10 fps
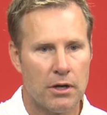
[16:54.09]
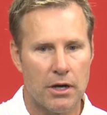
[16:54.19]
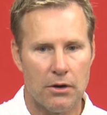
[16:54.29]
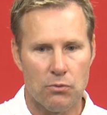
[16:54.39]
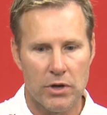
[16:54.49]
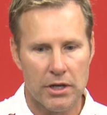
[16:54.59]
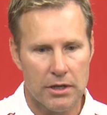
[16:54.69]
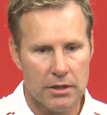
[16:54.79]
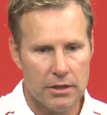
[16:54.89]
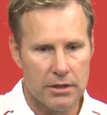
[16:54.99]

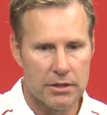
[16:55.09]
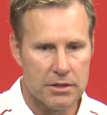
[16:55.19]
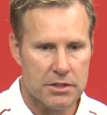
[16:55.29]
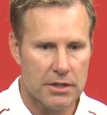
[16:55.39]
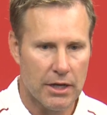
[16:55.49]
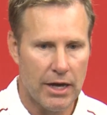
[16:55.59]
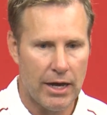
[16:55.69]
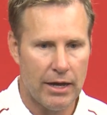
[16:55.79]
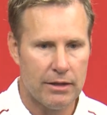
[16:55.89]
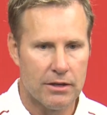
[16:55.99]
Rink is a
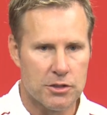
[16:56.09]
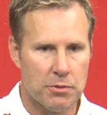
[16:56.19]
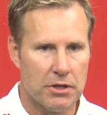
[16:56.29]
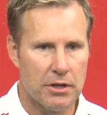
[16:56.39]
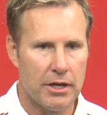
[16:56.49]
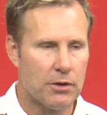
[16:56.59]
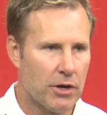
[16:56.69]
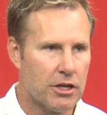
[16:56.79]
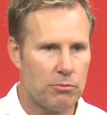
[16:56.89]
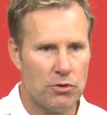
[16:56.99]
guy that has been a
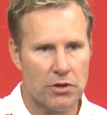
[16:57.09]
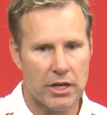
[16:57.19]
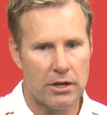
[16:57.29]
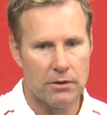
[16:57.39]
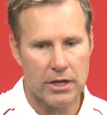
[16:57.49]
great communicator.